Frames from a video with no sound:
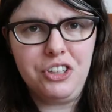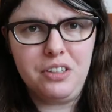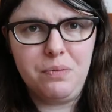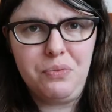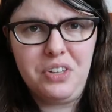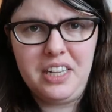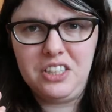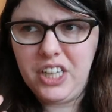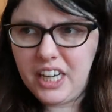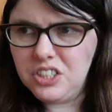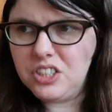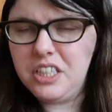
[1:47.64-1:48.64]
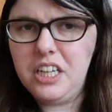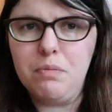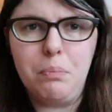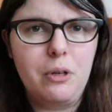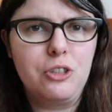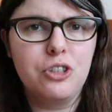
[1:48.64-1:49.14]
the intensity
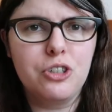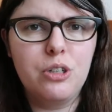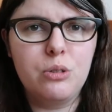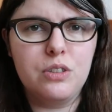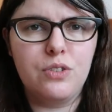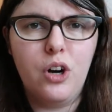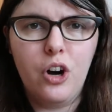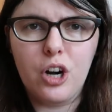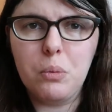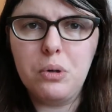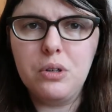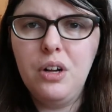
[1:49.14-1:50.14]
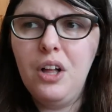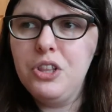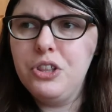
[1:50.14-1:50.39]
of burnt sugar notes of caramel.